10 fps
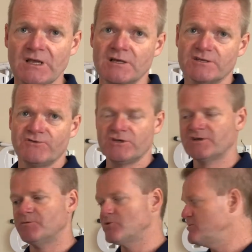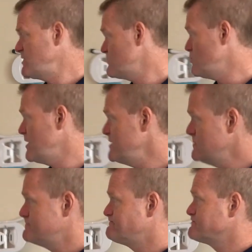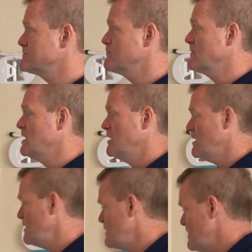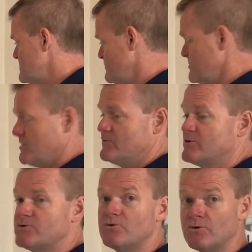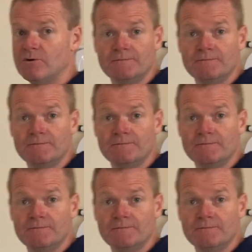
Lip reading: So if you just come with me this way, I actually want to show you the door.